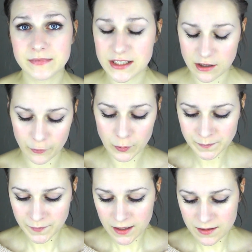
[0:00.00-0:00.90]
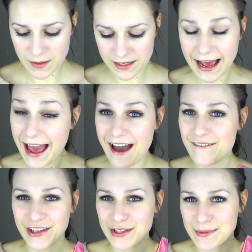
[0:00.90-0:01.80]
it's awful. But I
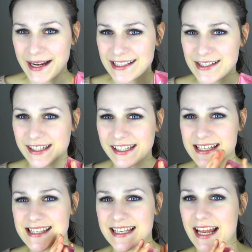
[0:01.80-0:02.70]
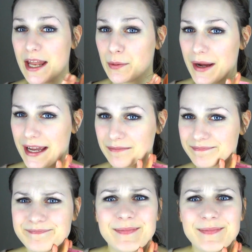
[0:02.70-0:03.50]
have not reacted to this in any way